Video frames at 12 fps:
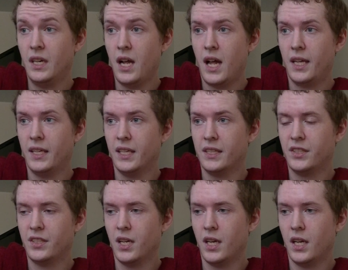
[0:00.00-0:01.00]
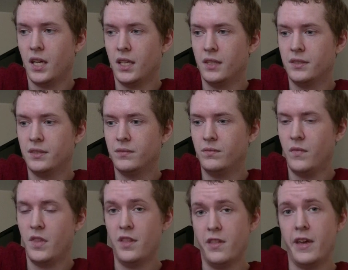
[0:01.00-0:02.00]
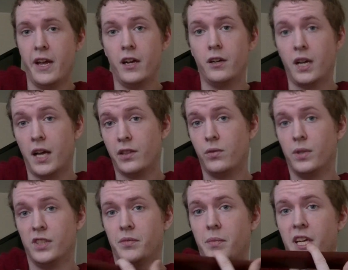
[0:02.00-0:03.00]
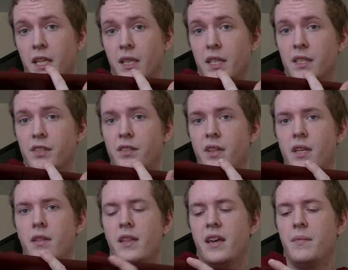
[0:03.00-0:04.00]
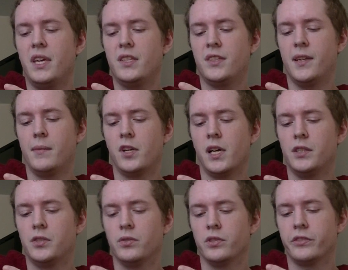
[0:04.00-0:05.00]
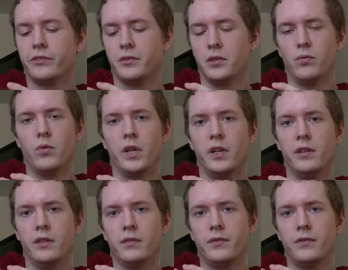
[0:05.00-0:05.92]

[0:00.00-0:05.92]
I guess they are not the ones making this. They make samurai swords for $1,000 to